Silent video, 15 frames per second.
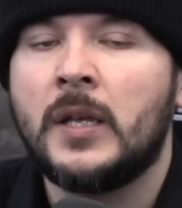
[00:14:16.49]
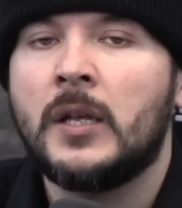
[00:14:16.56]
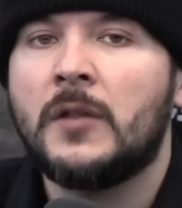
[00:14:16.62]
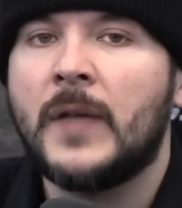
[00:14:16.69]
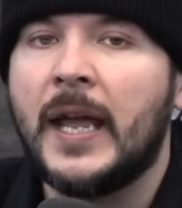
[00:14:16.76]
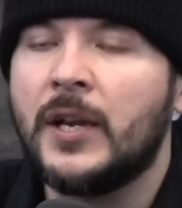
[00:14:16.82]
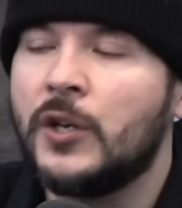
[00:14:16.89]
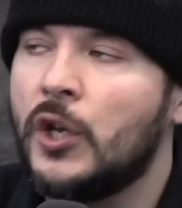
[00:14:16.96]

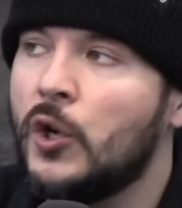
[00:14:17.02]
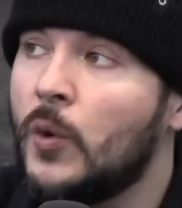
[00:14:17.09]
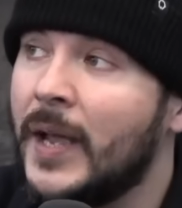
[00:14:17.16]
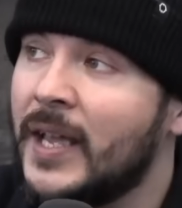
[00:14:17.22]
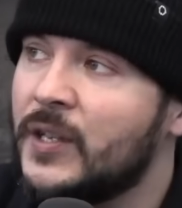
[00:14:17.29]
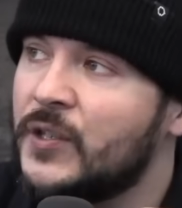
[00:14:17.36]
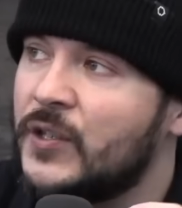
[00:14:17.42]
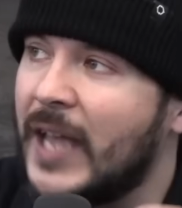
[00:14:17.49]
They knew
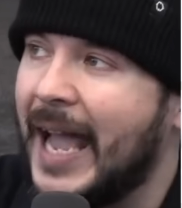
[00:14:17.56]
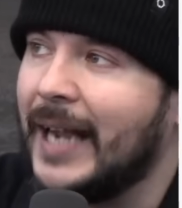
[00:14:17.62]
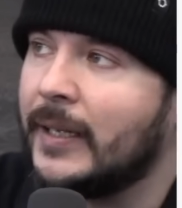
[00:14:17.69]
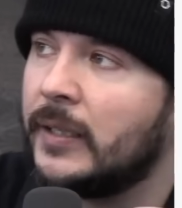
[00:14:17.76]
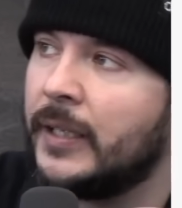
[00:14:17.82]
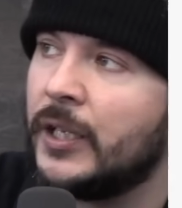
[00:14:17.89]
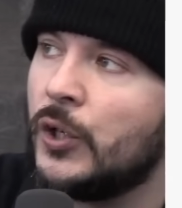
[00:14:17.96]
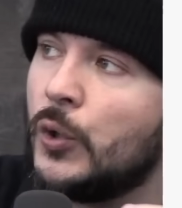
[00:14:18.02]

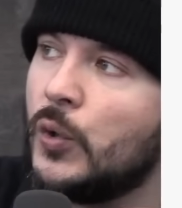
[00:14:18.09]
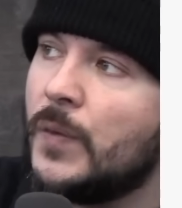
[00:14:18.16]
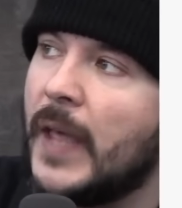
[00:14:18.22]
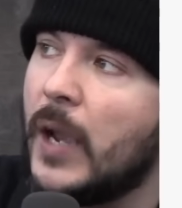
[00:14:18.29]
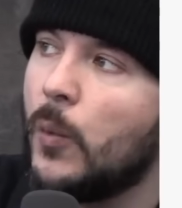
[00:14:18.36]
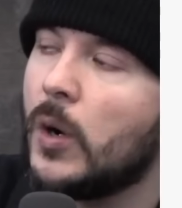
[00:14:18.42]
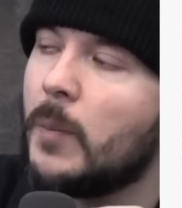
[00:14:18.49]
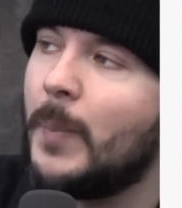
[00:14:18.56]
exactly who they
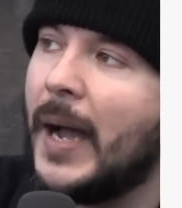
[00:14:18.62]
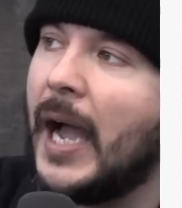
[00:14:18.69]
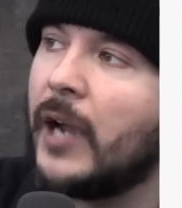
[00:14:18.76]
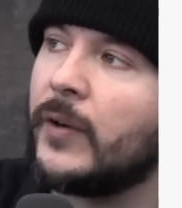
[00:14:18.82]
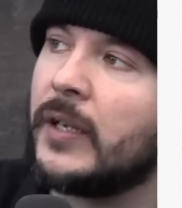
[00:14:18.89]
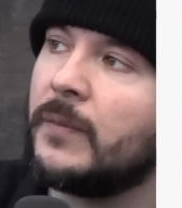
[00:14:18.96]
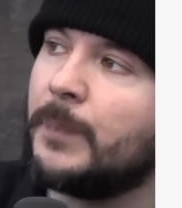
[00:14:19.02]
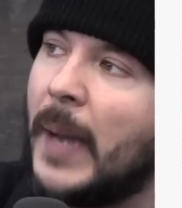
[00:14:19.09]
were
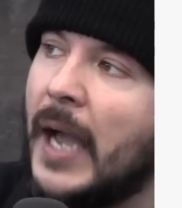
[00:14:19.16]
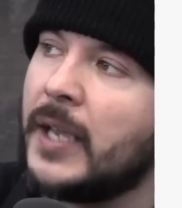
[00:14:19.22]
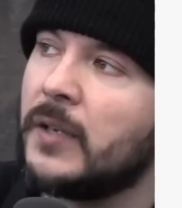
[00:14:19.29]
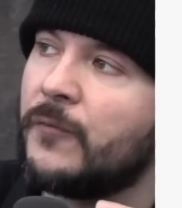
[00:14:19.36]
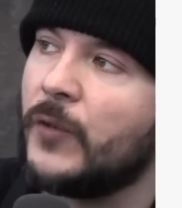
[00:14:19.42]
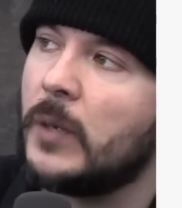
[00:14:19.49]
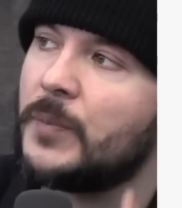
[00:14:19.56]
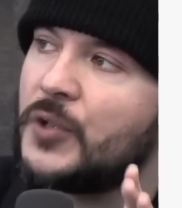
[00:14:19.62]
buying buying
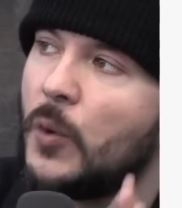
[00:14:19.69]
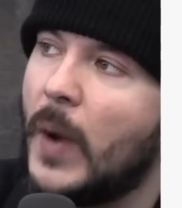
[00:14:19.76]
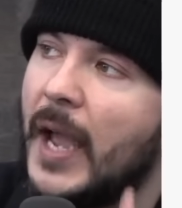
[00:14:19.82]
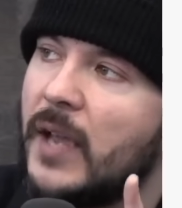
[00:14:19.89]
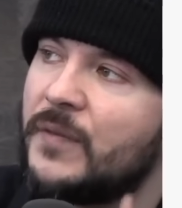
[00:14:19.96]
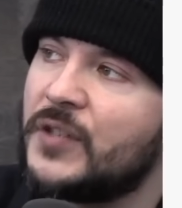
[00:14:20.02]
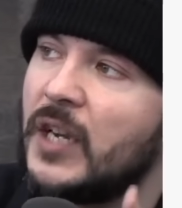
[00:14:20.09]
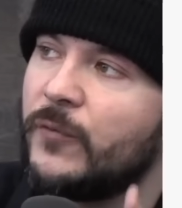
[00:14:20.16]
from. So I
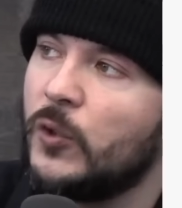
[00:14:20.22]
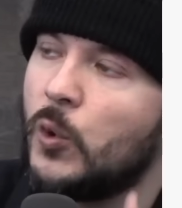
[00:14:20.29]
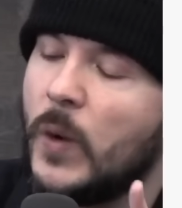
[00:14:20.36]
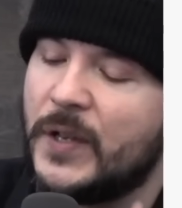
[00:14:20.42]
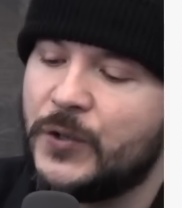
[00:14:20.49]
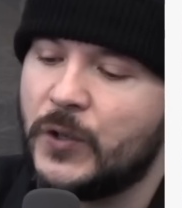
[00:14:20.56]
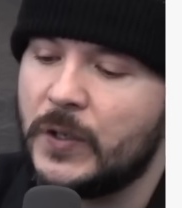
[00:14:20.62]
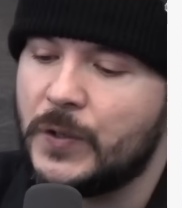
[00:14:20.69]
have several
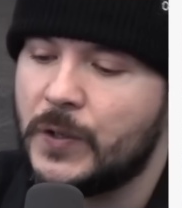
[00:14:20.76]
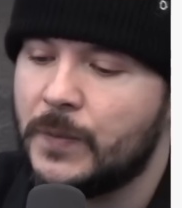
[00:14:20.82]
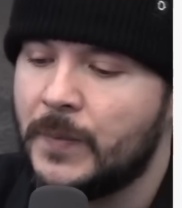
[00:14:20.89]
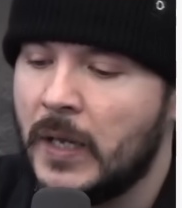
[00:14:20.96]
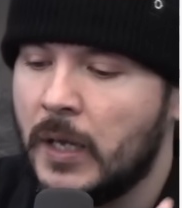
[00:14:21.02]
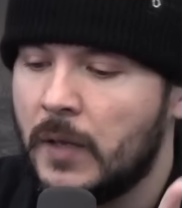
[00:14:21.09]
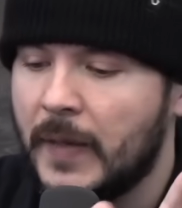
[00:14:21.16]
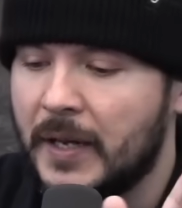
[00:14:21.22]
questions
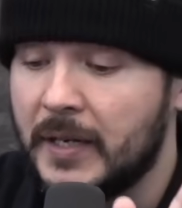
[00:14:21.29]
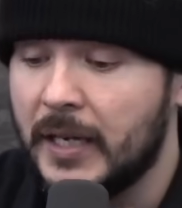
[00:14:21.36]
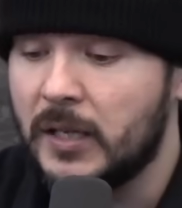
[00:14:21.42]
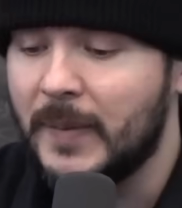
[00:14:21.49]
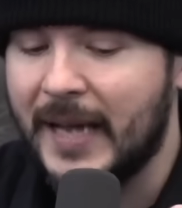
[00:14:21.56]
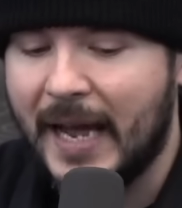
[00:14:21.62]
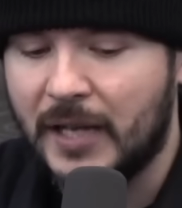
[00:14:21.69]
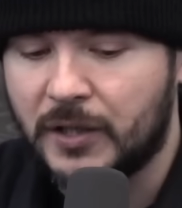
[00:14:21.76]
that need to
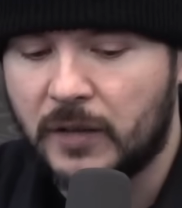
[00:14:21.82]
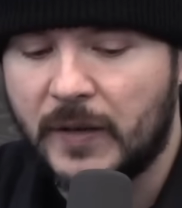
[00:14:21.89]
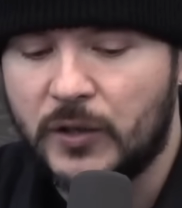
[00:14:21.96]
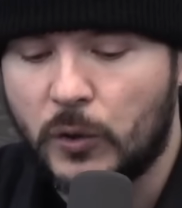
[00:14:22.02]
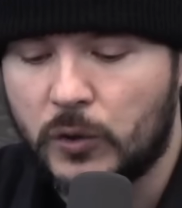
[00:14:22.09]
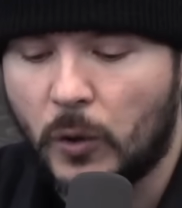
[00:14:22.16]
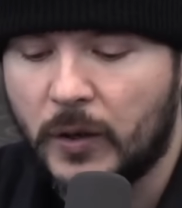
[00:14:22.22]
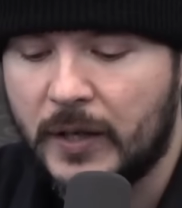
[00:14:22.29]
be asked of these
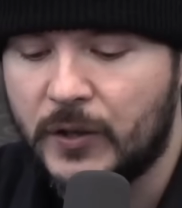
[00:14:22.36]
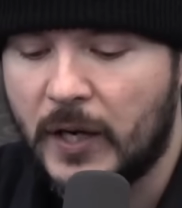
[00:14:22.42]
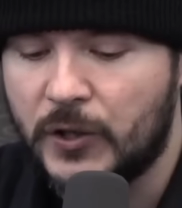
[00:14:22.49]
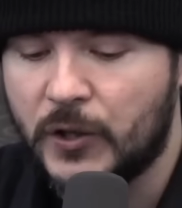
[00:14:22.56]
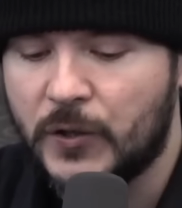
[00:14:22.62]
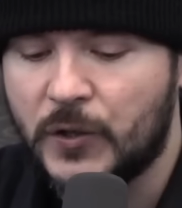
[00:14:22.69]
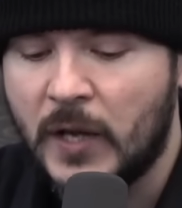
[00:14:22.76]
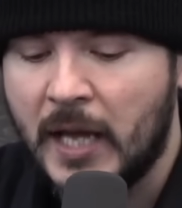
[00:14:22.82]
news
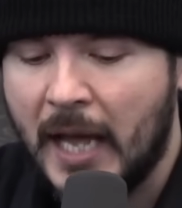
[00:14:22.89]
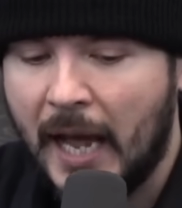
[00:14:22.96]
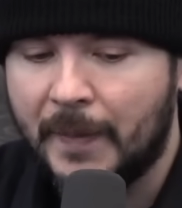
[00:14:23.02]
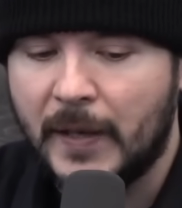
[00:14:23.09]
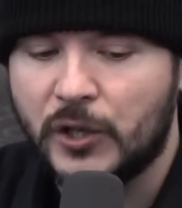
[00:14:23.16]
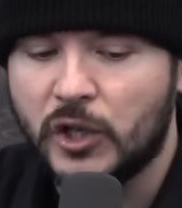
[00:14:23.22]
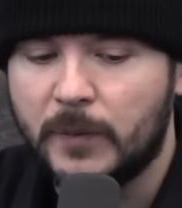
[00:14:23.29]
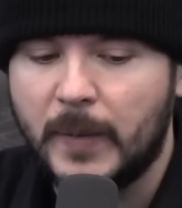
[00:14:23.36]
organizations, and they
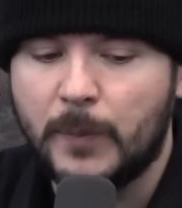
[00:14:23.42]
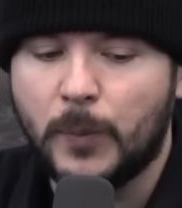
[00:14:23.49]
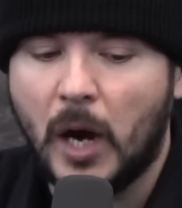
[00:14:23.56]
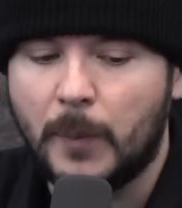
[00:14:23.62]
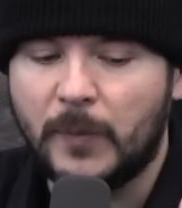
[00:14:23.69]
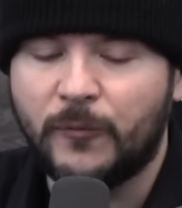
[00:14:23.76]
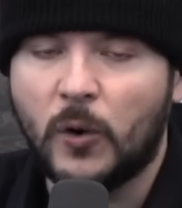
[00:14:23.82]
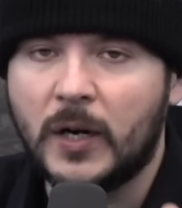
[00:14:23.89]
should be brought
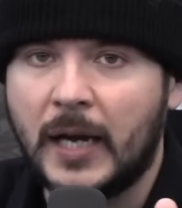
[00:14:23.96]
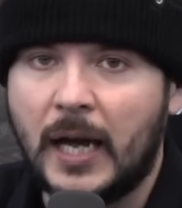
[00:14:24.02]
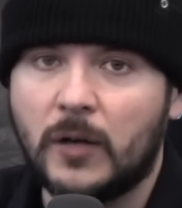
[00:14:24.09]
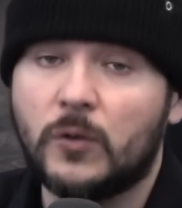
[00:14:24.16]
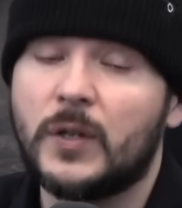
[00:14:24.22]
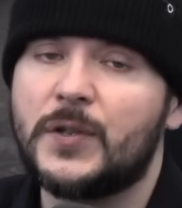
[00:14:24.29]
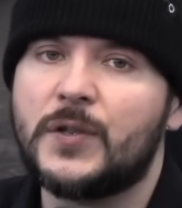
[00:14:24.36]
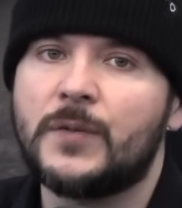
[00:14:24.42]
before
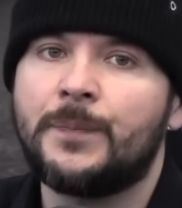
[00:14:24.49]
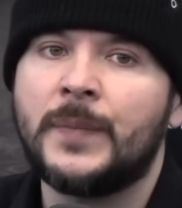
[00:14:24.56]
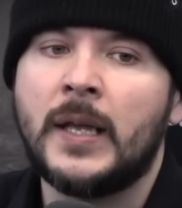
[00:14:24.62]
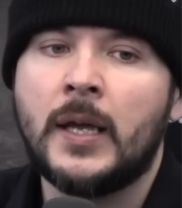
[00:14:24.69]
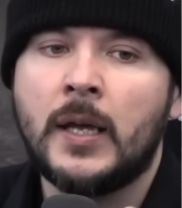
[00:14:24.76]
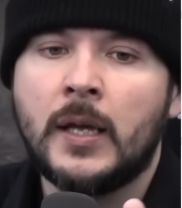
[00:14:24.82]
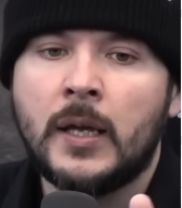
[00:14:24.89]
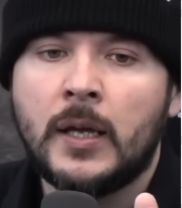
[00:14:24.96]
Congress.
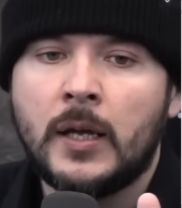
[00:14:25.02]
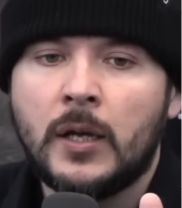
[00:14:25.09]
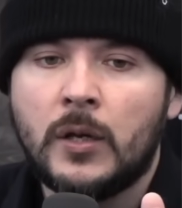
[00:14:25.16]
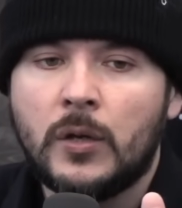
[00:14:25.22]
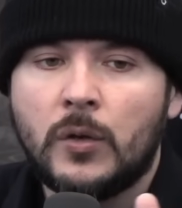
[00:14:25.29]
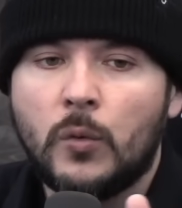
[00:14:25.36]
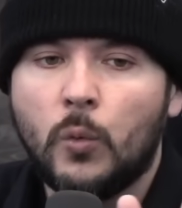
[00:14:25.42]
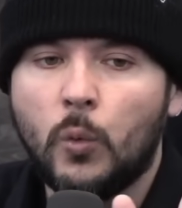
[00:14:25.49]

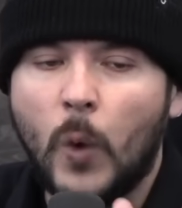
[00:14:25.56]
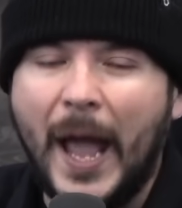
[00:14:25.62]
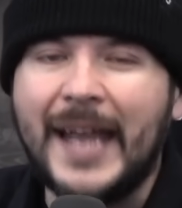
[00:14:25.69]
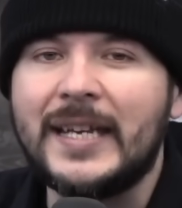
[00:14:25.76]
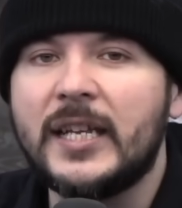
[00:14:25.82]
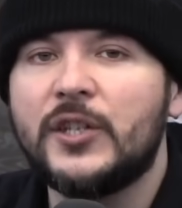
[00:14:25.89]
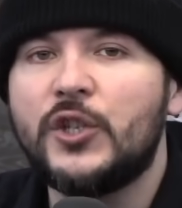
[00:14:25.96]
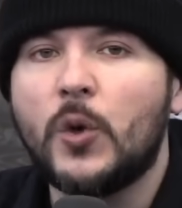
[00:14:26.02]
When
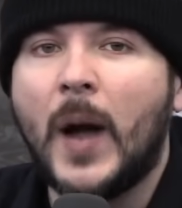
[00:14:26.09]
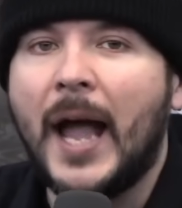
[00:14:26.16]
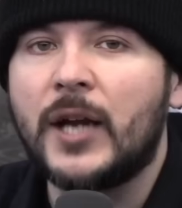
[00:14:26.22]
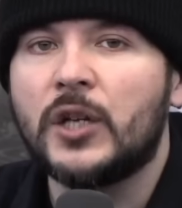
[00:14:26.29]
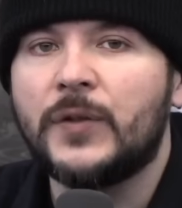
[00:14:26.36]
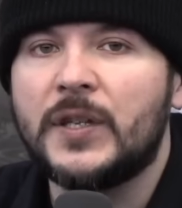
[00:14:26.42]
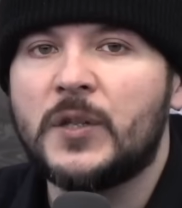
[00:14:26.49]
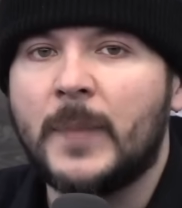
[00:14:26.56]
did you hire
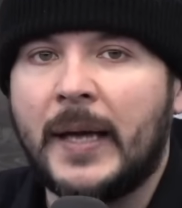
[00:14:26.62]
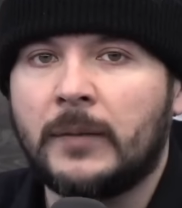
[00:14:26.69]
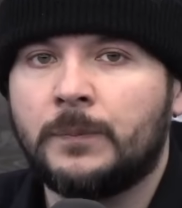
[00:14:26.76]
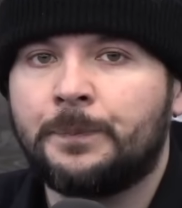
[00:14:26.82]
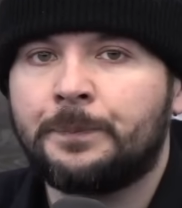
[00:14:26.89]
these men?